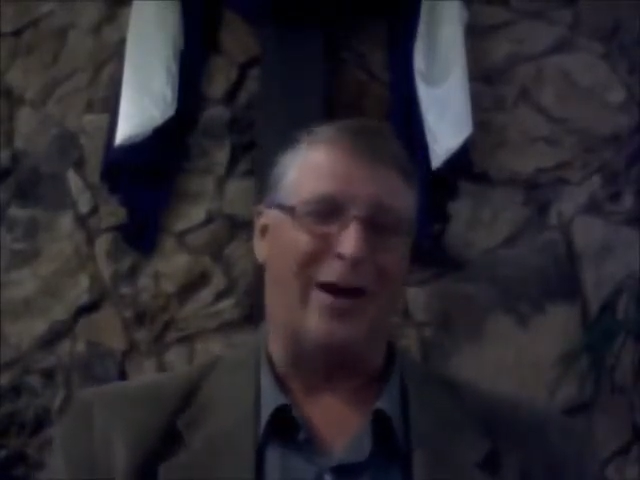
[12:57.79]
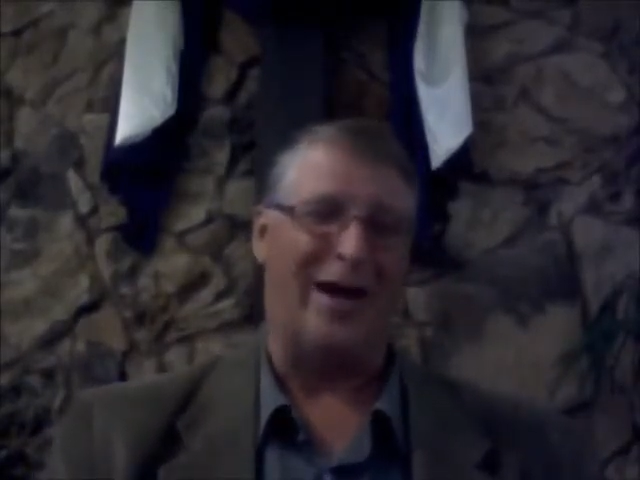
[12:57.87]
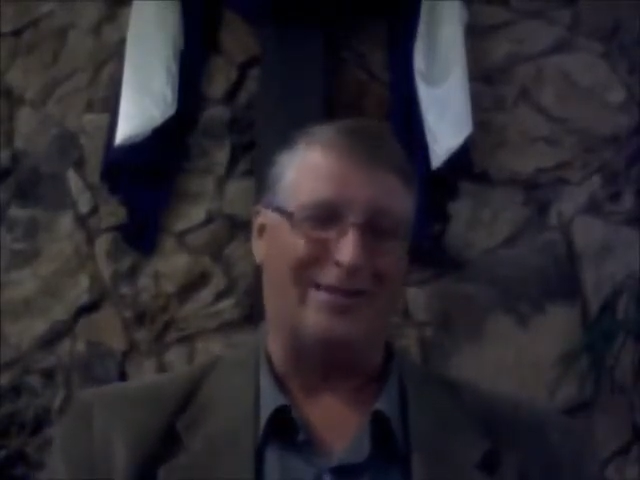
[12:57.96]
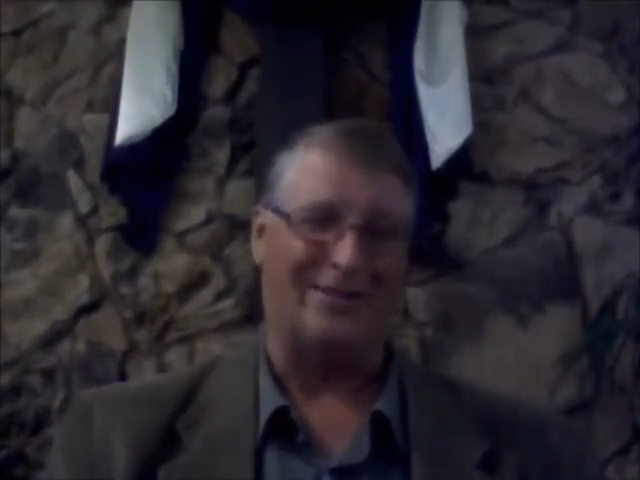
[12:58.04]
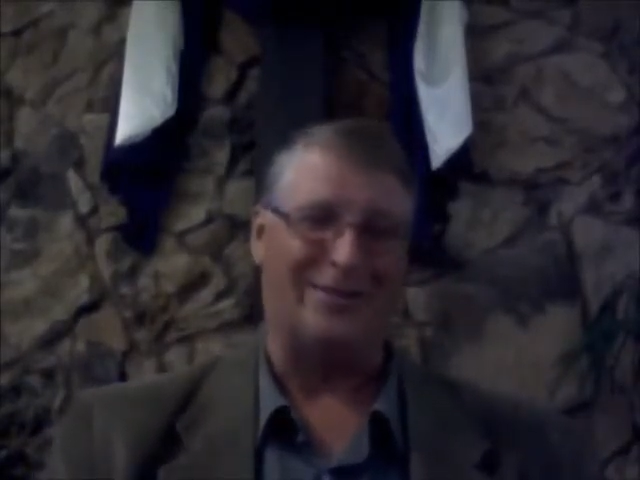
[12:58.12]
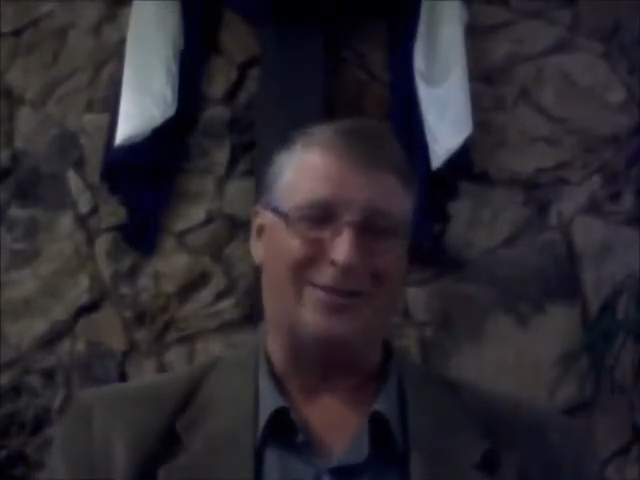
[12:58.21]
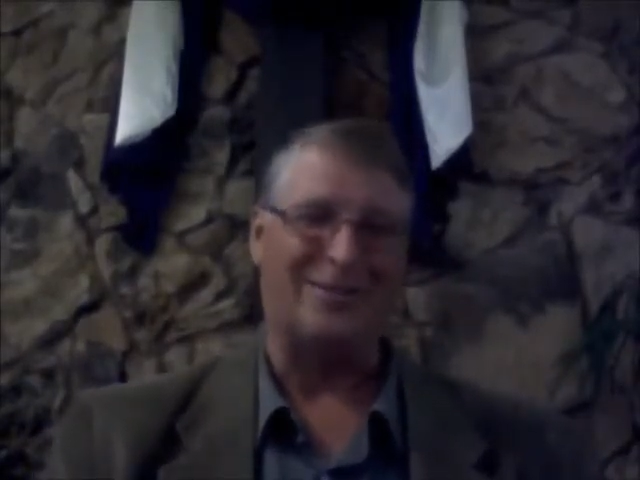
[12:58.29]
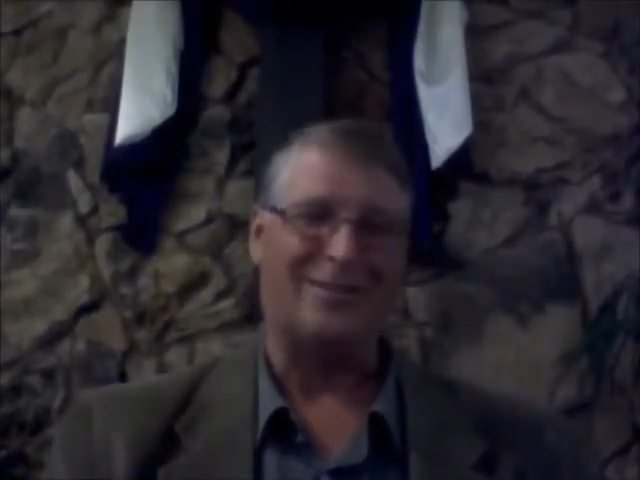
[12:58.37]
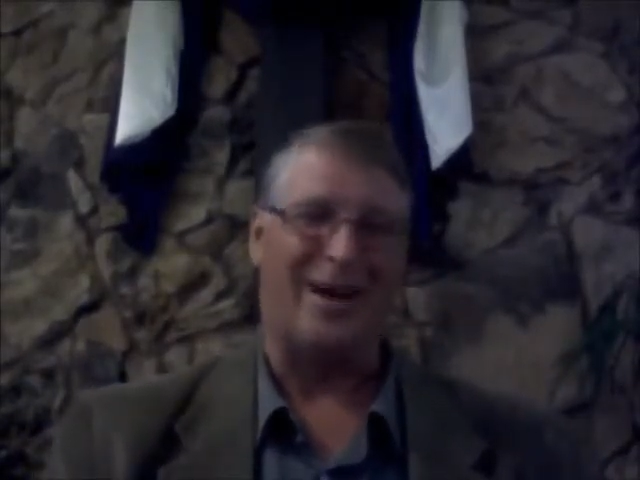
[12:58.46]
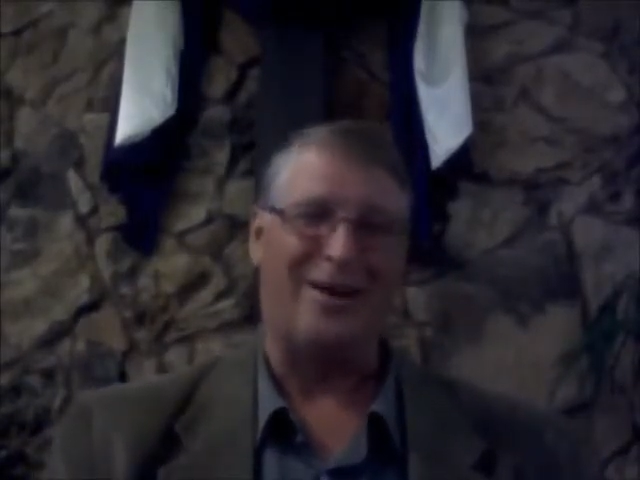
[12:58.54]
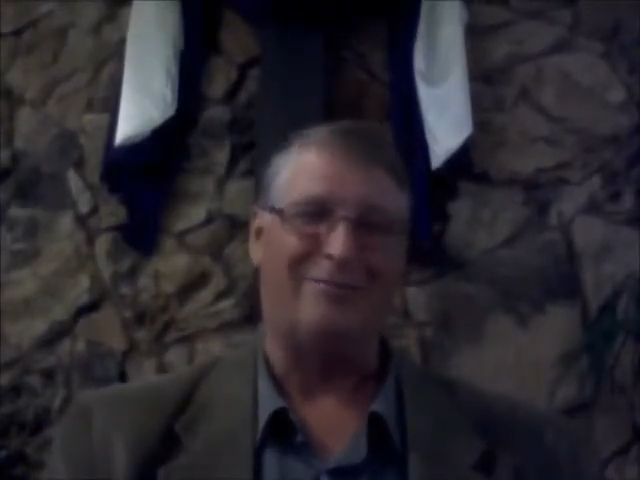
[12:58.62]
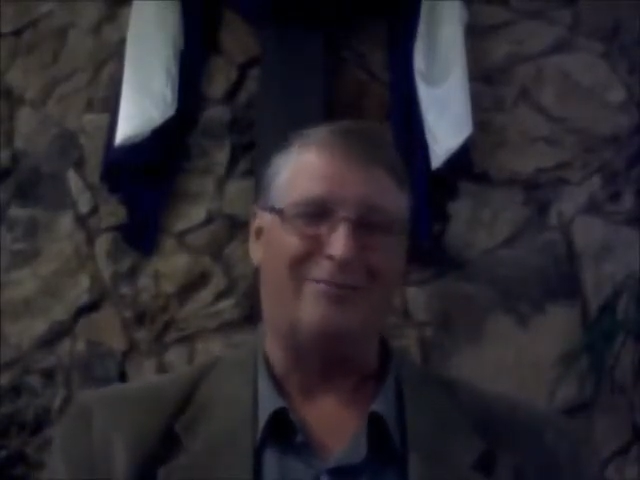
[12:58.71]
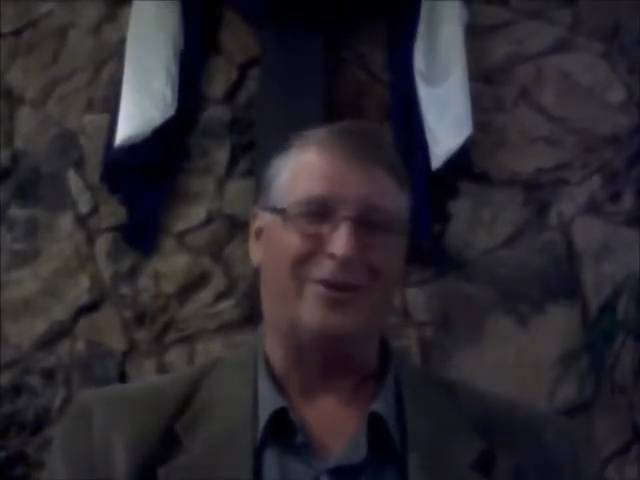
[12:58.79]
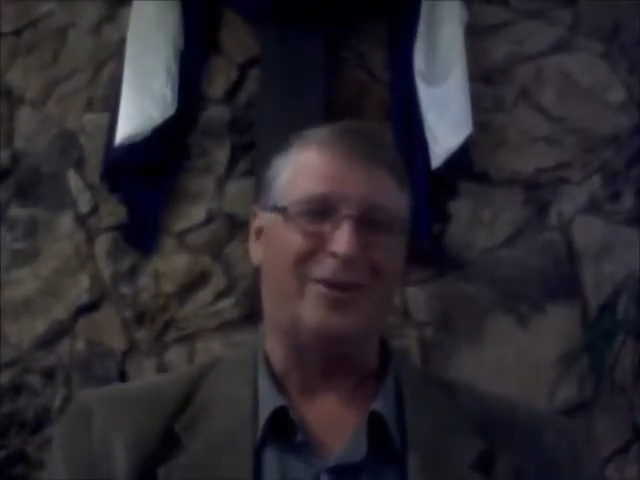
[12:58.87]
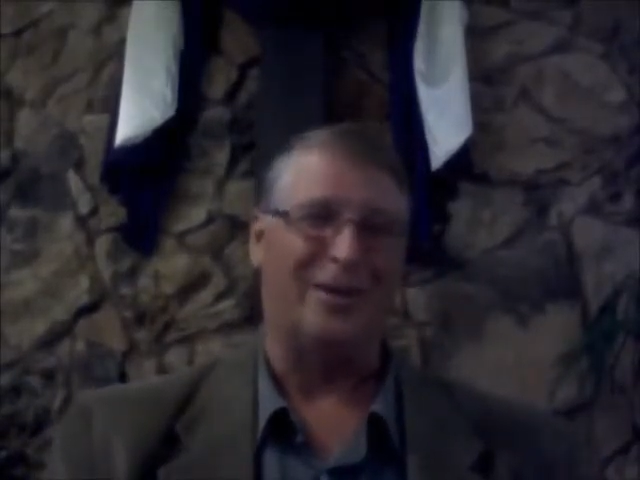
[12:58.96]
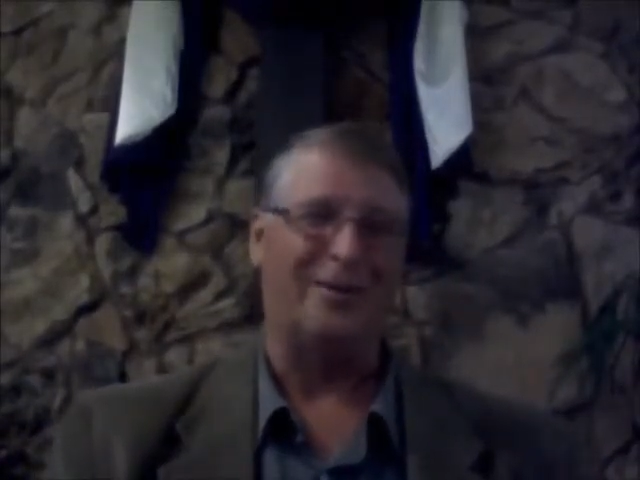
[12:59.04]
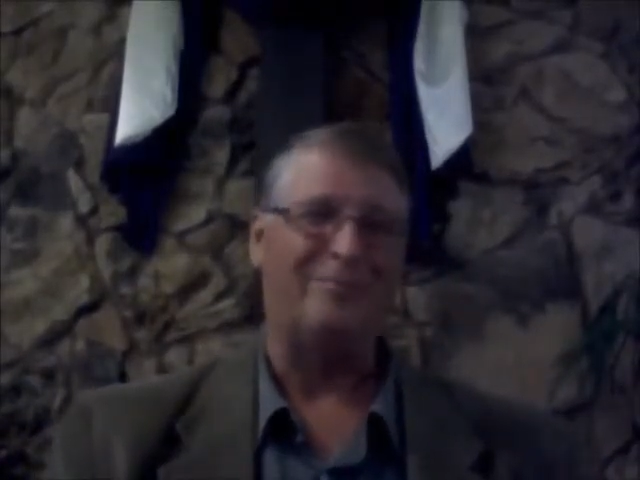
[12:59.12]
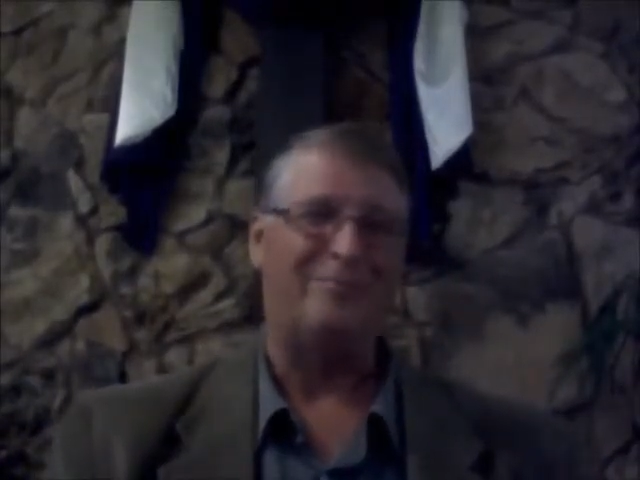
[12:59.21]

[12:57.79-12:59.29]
passage. It's kind of funny.